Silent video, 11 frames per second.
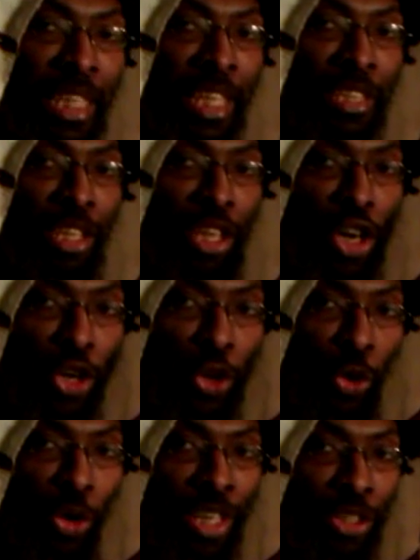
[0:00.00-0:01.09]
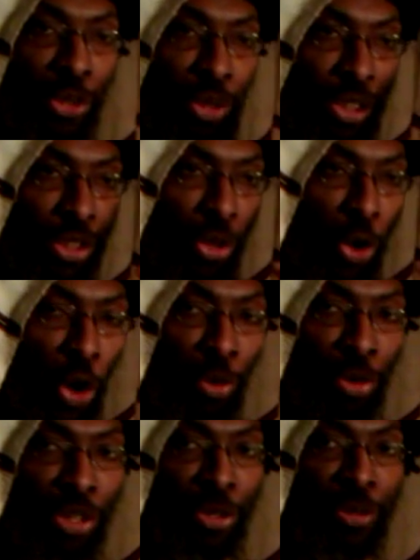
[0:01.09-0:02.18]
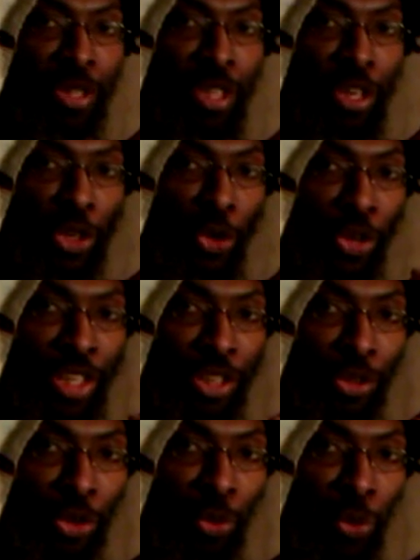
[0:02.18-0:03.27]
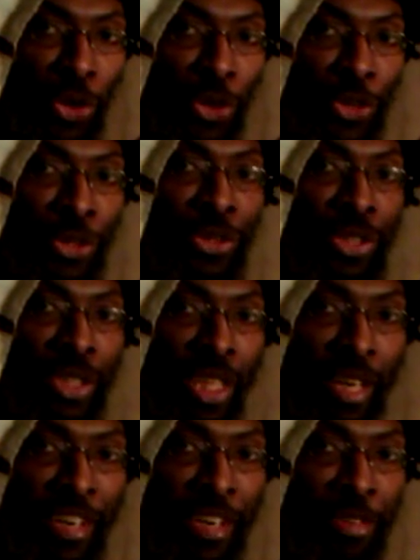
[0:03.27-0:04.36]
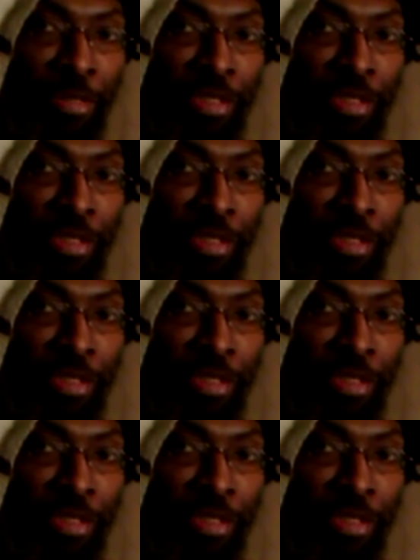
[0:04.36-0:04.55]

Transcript: things according to his oracle, according to the word of